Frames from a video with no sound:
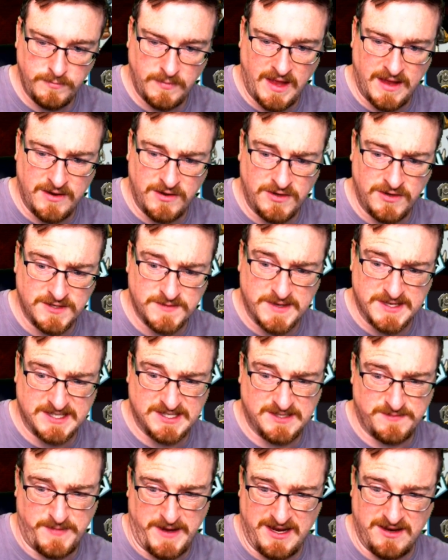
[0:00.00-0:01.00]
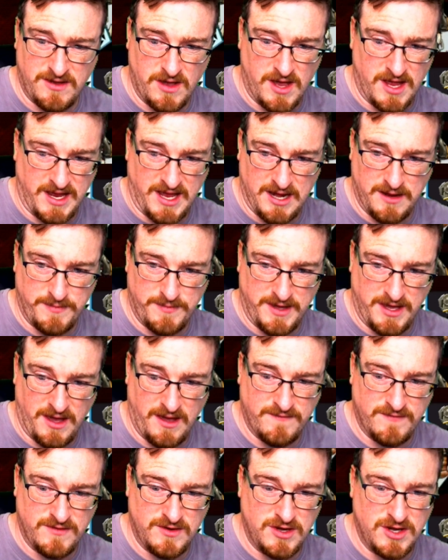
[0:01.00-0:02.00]
And who's my speed guy going to be? I
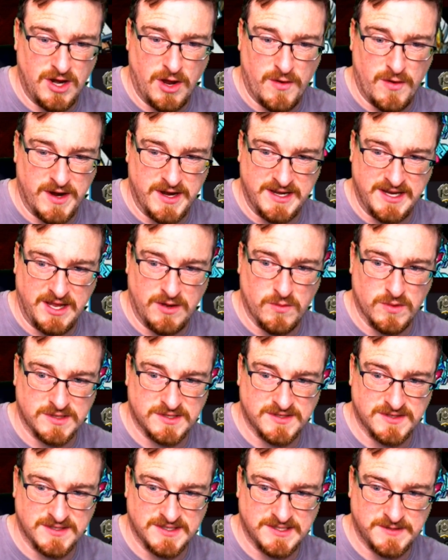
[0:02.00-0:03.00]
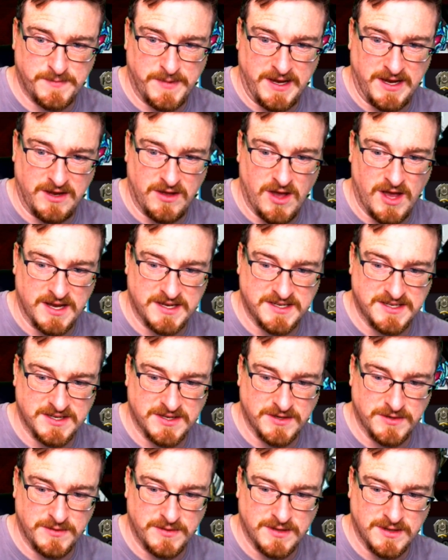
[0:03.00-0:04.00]
have no idea what sort of speed guy to
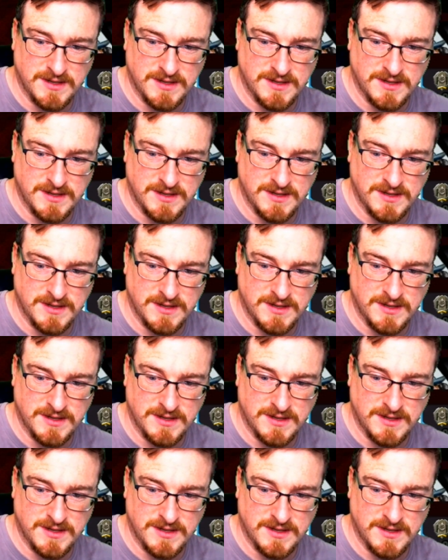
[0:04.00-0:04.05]
do.